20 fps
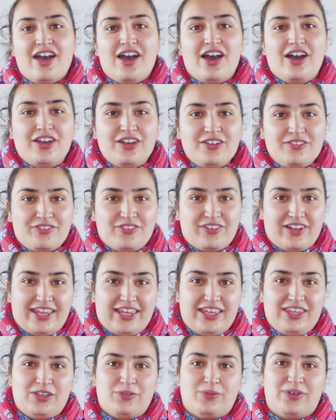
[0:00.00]
Hopefully,
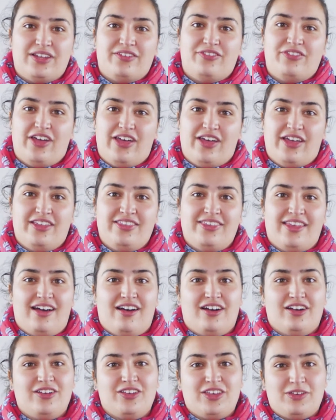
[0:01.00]
you will have heard that
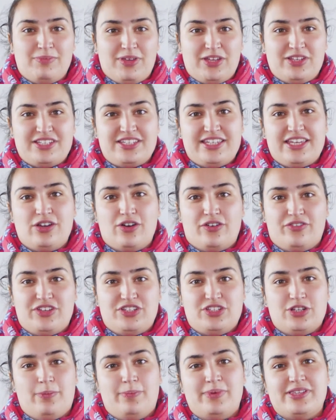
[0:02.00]
our community coffee
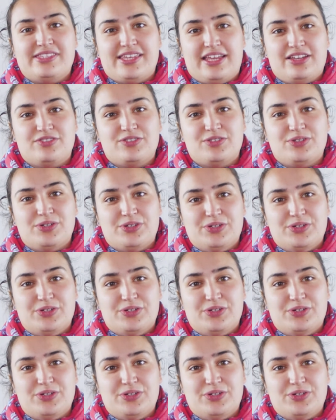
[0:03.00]
shop at Central